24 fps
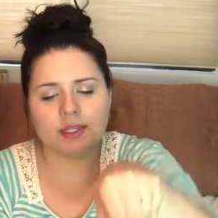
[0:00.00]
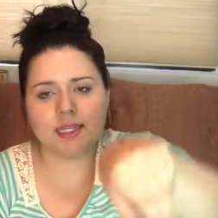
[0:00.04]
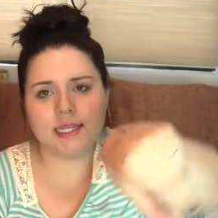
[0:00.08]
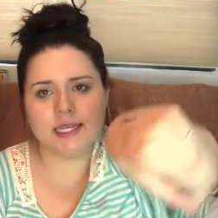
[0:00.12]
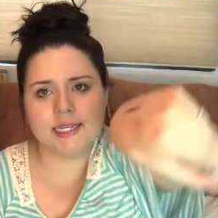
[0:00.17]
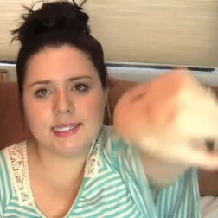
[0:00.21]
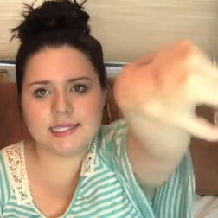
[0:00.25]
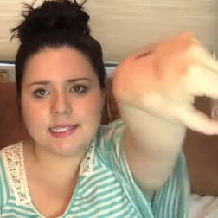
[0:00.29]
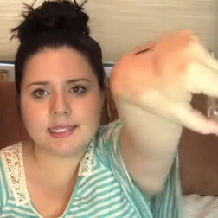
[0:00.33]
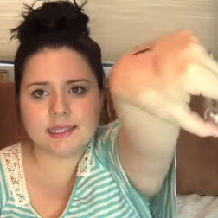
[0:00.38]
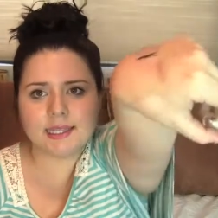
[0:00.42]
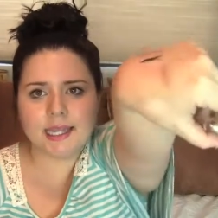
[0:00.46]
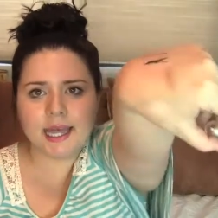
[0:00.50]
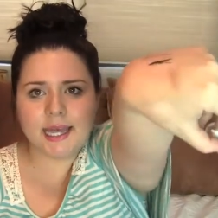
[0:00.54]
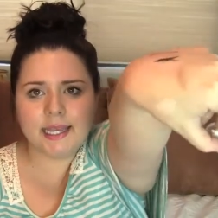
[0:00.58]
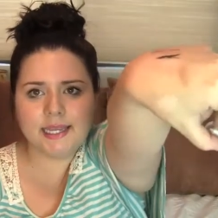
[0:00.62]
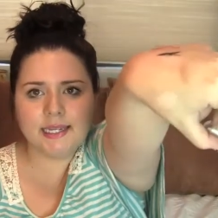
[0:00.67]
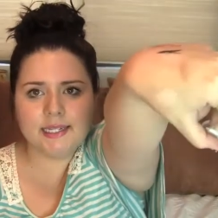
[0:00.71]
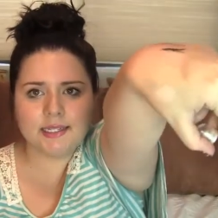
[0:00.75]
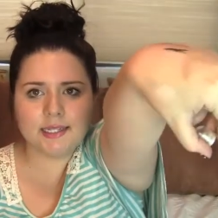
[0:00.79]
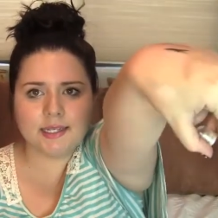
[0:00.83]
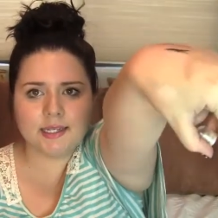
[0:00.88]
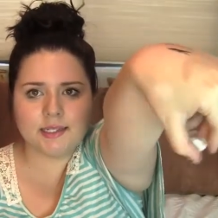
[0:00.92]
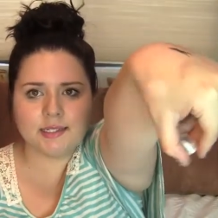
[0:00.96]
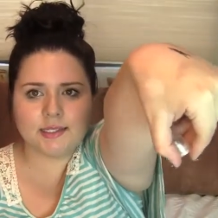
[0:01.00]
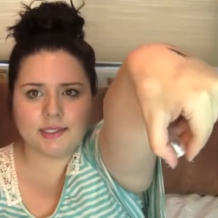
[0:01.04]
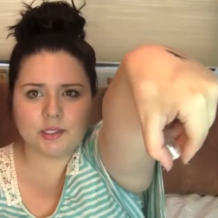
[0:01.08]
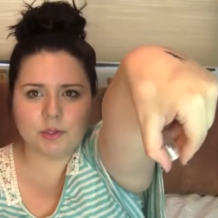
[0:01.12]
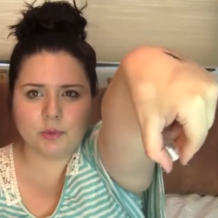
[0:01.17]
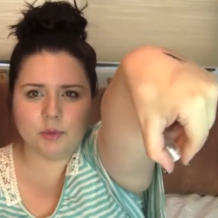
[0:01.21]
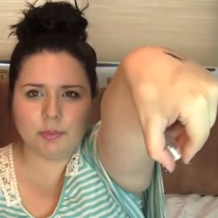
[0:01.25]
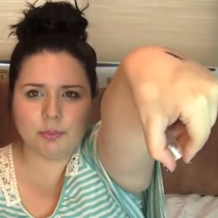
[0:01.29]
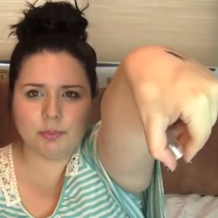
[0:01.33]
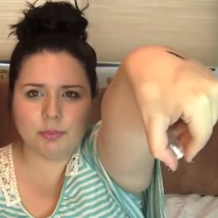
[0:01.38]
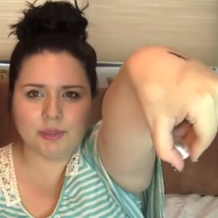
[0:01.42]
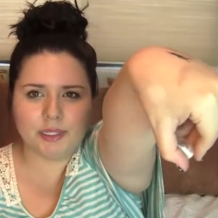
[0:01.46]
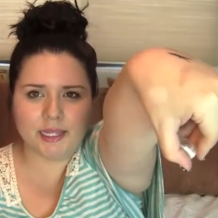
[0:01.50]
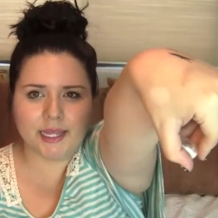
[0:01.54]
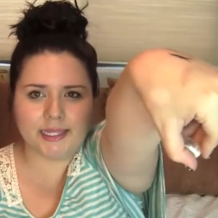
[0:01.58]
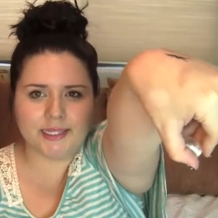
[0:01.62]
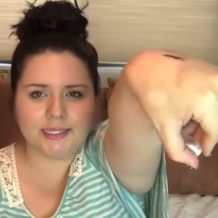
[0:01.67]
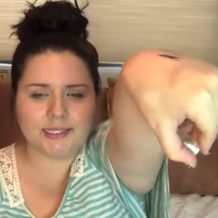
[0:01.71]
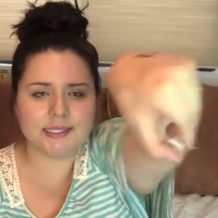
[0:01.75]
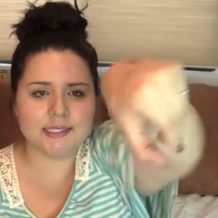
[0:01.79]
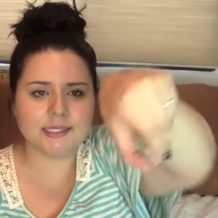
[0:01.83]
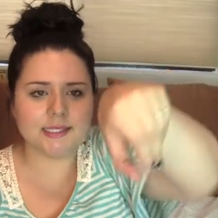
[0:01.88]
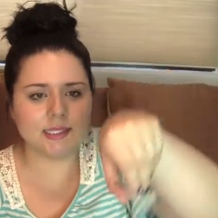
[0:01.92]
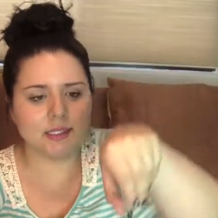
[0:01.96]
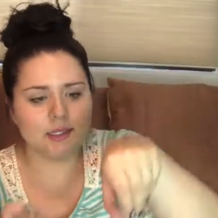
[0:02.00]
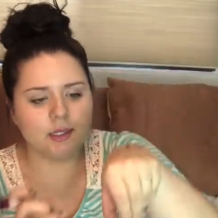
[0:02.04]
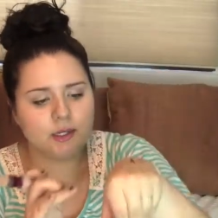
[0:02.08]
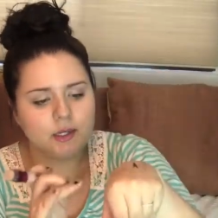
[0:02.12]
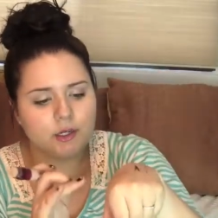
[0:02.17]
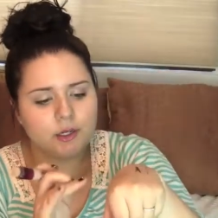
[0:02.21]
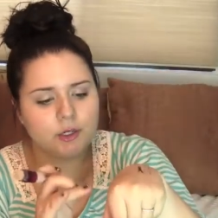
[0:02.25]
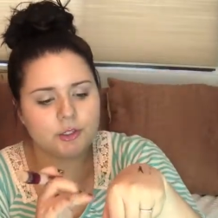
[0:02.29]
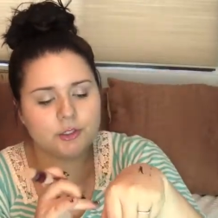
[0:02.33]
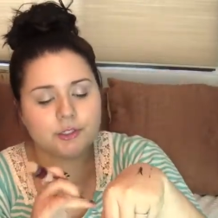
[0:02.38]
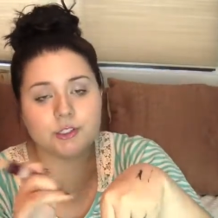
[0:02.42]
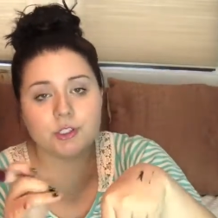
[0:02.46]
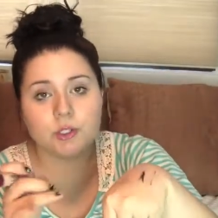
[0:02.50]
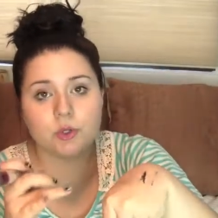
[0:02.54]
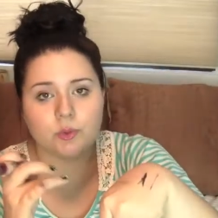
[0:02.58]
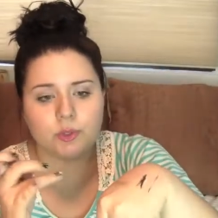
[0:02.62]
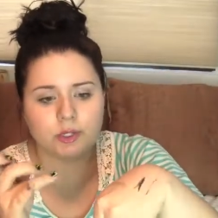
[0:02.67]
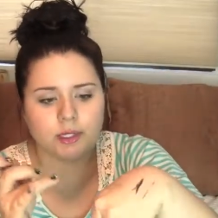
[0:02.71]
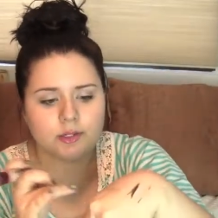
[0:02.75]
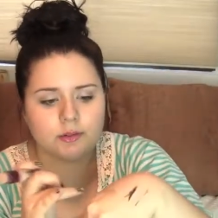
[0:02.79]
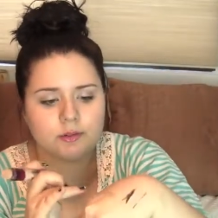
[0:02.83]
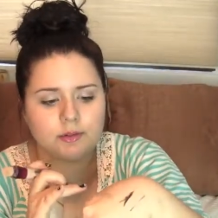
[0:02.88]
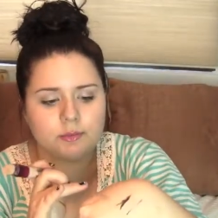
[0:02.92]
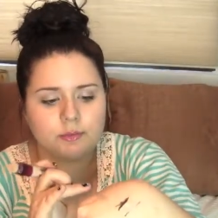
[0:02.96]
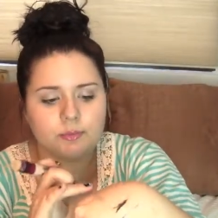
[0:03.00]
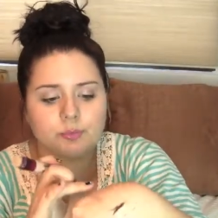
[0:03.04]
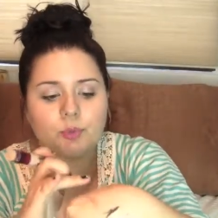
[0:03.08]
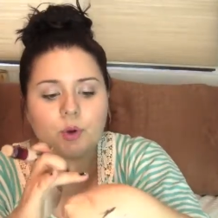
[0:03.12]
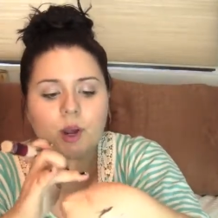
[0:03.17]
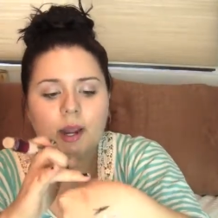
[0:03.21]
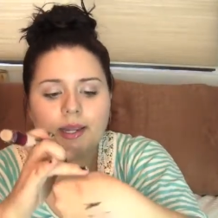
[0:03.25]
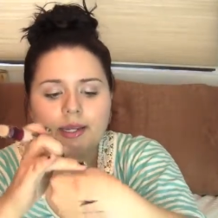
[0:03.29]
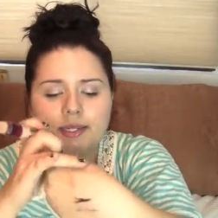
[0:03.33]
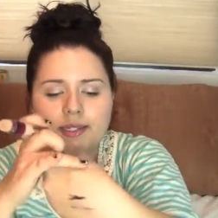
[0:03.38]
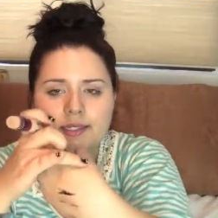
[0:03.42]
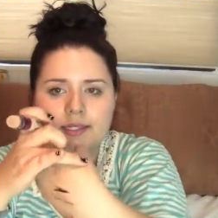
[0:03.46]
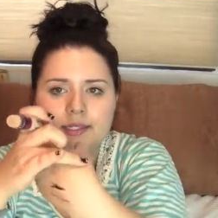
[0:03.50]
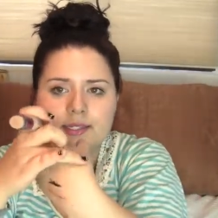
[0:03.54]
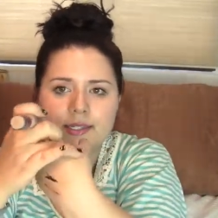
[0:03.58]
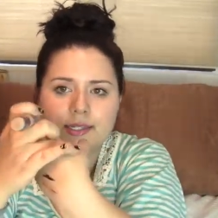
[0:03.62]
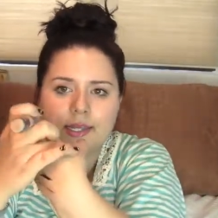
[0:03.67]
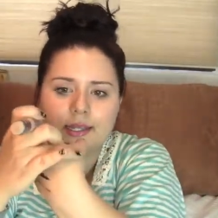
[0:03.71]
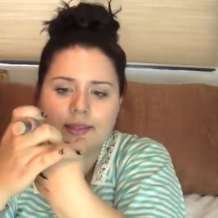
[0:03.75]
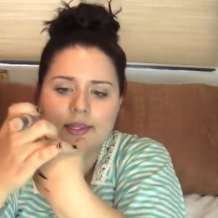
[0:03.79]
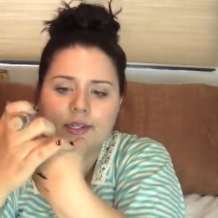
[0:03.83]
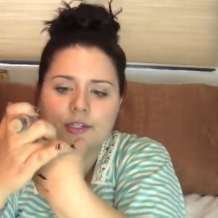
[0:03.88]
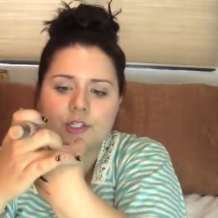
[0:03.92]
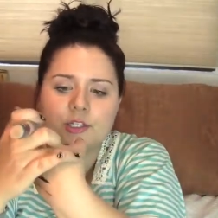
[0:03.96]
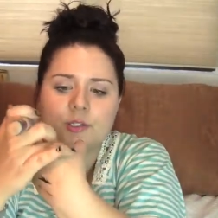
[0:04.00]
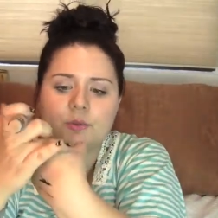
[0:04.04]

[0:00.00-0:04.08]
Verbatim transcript: it's light so it blends or so it brightens and then